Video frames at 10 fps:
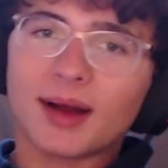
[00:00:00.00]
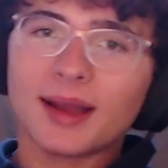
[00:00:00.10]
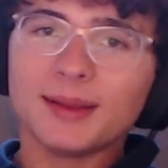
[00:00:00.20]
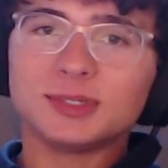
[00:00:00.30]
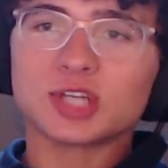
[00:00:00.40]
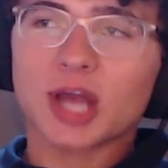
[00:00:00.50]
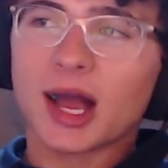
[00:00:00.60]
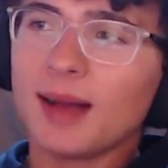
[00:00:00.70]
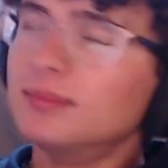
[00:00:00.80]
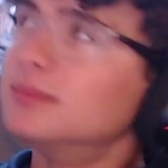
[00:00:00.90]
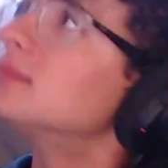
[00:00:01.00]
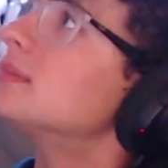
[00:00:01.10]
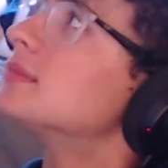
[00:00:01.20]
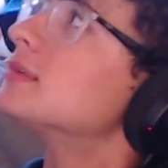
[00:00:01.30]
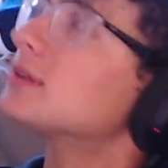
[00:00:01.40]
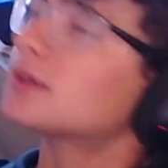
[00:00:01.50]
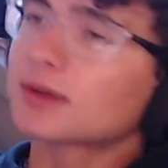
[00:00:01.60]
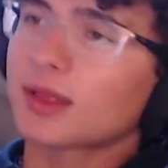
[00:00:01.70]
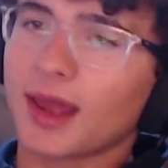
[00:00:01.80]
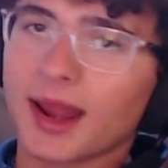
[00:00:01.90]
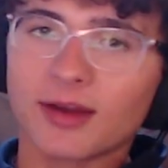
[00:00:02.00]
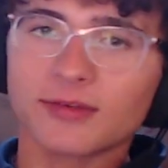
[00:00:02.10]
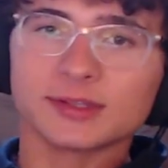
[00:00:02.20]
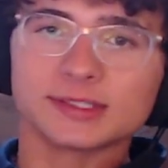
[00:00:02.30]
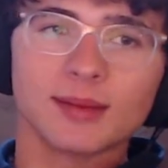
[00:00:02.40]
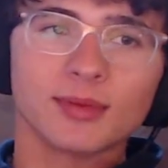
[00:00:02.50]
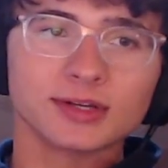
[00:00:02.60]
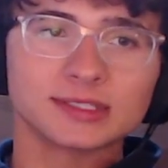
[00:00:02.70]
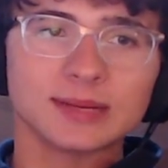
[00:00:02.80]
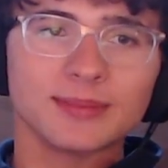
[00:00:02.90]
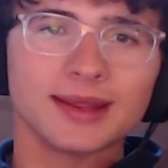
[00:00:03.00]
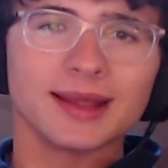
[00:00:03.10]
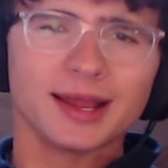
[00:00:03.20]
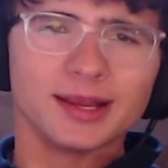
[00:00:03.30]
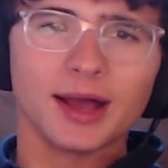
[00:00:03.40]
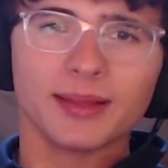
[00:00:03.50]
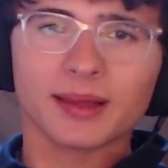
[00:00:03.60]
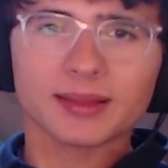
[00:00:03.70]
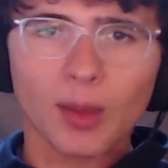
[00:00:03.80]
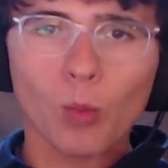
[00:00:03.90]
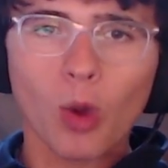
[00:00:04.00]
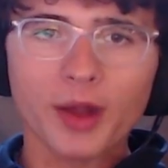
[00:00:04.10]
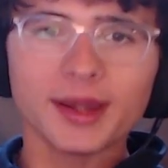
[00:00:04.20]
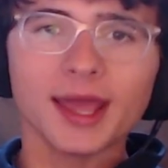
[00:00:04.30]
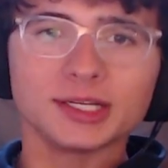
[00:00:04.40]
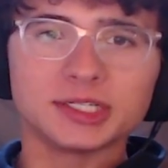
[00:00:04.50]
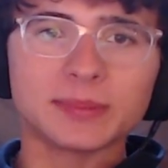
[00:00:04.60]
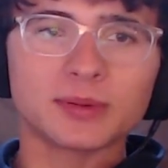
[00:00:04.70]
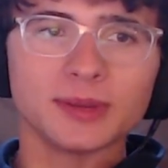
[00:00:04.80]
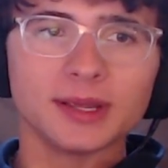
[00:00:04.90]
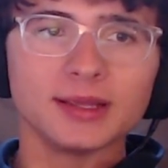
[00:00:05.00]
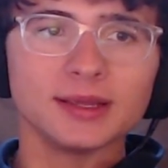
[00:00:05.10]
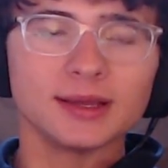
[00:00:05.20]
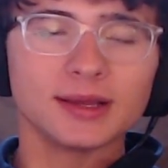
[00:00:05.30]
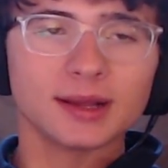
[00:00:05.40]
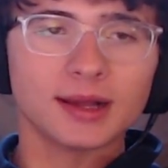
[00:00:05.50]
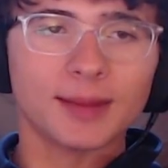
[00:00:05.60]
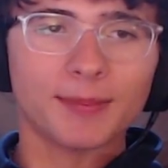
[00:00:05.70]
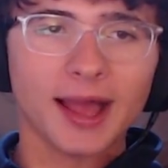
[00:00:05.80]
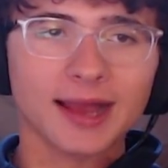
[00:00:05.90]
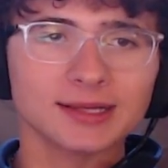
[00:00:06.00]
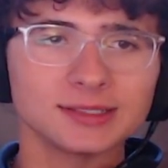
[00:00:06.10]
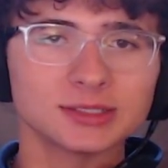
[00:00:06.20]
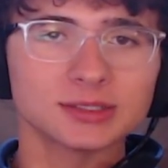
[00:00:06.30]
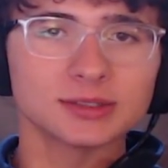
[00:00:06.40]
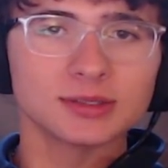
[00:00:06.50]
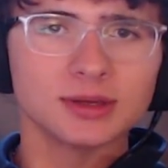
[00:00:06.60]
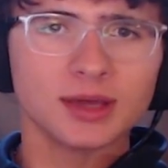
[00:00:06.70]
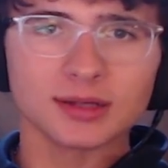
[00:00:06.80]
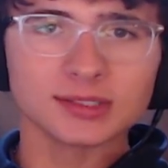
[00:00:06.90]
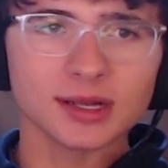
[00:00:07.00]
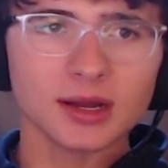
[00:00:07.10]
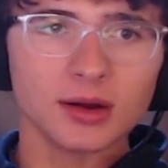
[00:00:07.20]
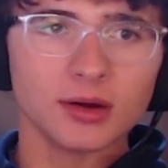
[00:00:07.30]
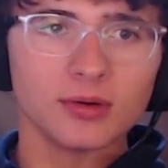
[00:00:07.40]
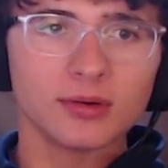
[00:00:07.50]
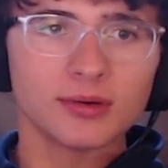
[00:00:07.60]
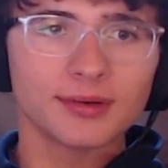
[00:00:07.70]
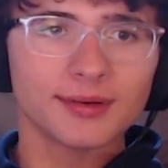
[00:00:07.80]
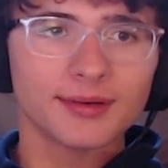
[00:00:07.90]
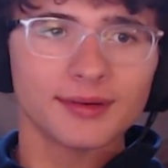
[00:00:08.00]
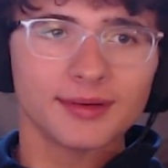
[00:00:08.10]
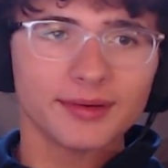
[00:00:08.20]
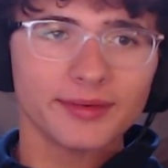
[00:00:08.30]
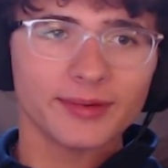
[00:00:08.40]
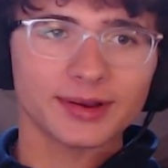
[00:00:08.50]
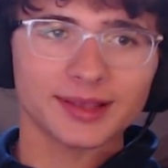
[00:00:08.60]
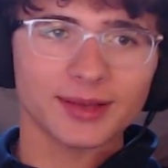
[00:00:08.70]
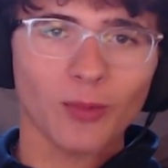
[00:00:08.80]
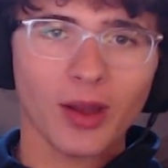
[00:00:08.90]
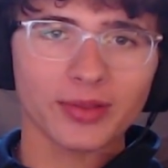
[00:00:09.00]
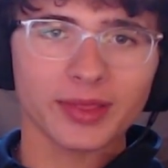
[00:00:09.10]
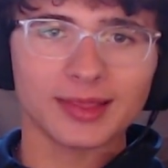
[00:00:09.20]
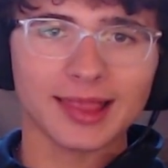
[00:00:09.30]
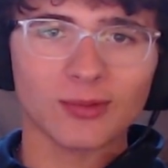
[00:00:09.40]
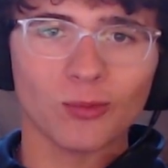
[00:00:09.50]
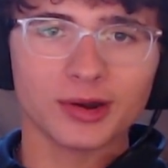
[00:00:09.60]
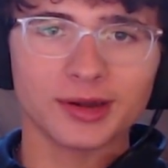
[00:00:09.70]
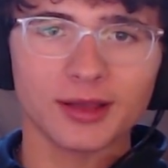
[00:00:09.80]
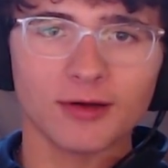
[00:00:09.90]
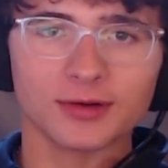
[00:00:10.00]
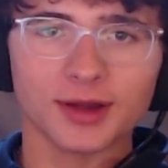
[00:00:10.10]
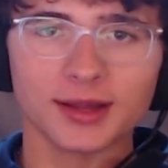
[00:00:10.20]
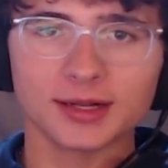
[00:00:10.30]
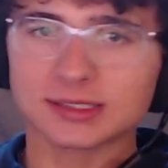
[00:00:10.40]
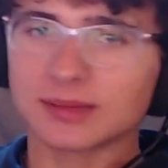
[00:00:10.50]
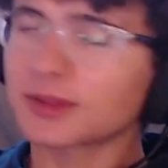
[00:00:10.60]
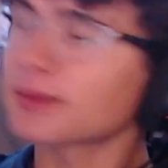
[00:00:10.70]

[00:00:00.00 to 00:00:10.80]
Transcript: my job that I had over the summer sent me a, a like they one day shipped me a package and I was like, uh oh. Why do they why are they like one day overnighting something?